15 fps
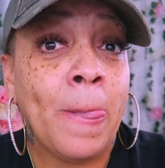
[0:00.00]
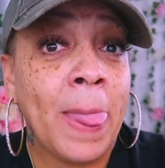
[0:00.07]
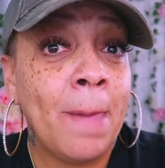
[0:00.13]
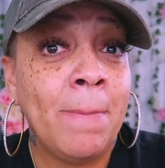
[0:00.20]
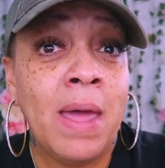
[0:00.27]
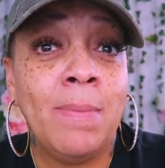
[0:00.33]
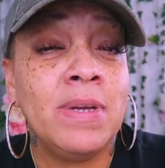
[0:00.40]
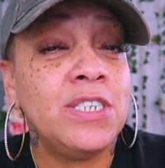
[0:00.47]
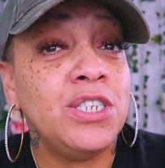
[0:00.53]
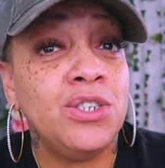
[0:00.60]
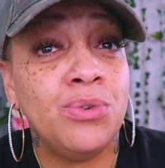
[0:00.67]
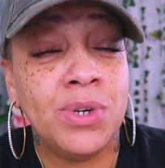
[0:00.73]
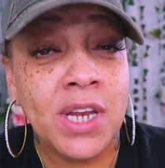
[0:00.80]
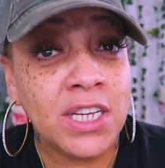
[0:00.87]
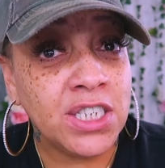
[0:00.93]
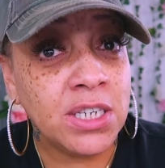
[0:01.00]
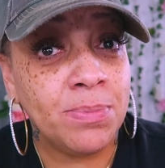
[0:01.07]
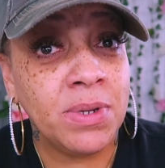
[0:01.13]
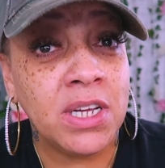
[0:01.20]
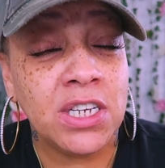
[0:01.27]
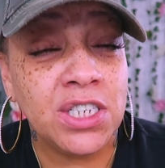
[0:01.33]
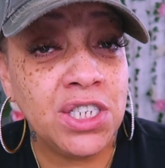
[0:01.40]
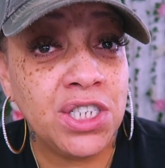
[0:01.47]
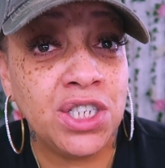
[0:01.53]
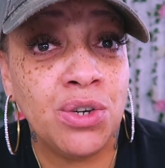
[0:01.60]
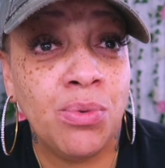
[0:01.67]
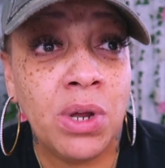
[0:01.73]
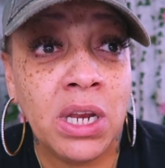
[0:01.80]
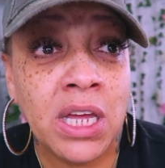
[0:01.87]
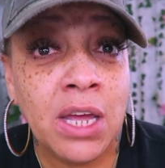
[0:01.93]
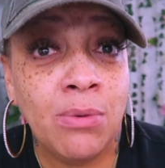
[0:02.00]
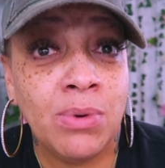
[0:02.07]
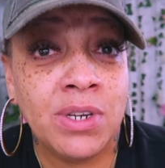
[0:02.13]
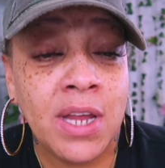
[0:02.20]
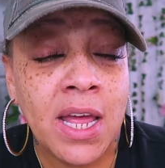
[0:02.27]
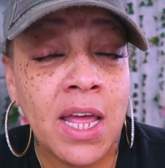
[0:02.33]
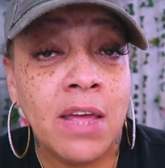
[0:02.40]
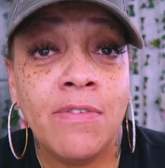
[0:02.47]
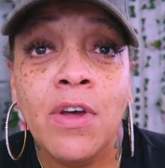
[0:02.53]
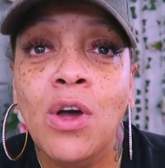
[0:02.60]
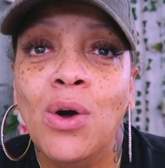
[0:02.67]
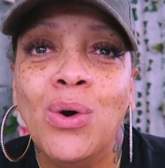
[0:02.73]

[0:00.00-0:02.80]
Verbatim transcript: Now maybe she doing that shit because she still want to get with Dave.